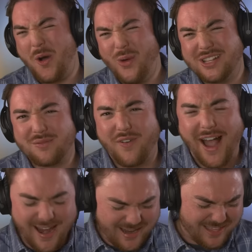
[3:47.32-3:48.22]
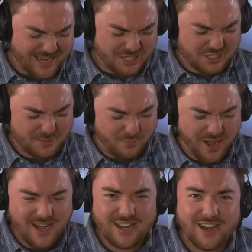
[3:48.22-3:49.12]
It's fine. I think I just
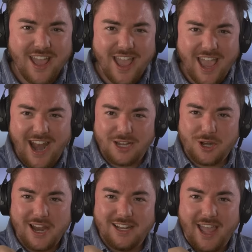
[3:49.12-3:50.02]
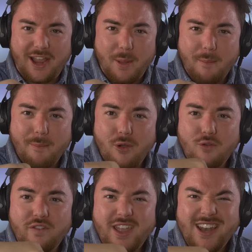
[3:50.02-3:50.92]
sprained it. And I tried to like
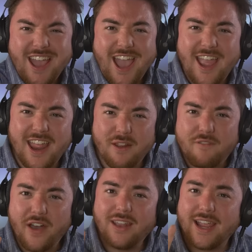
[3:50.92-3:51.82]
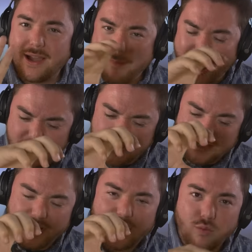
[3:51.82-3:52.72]
move it, and it felt like, imagine
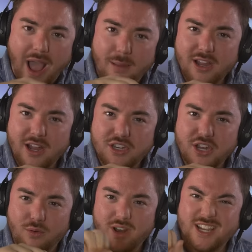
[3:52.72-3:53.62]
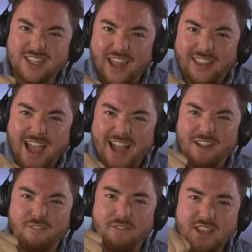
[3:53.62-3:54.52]
somebody grabbing onto your wrist, like that
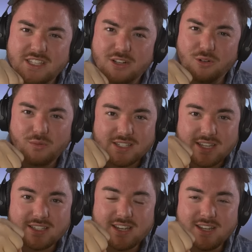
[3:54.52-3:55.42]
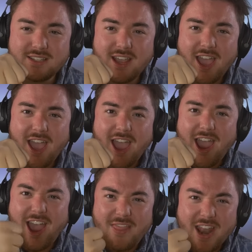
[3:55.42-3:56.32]
kind of physical resistance.
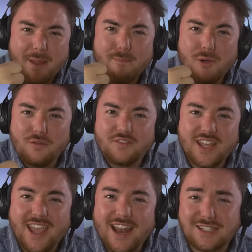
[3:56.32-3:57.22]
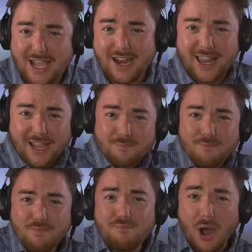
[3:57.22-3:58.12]
And then I moved it, and it's kind of like
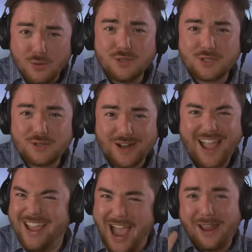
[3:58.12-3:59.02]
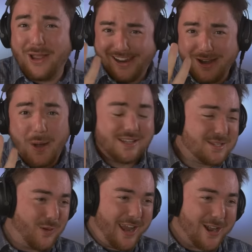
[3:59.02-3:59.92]
bones. I know
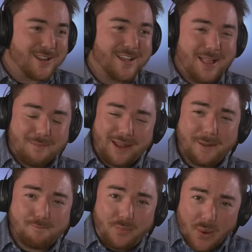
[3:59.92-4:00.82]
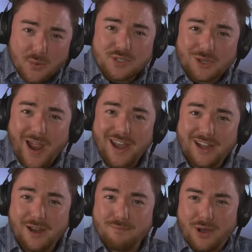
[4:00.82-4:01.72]
it's weird, but like bones
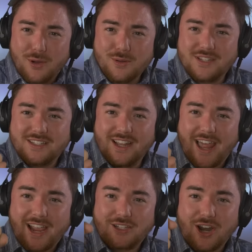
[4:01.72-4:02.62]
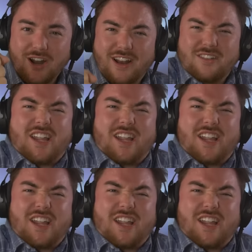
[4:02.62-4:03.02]
grinding on bones to like turn it. And I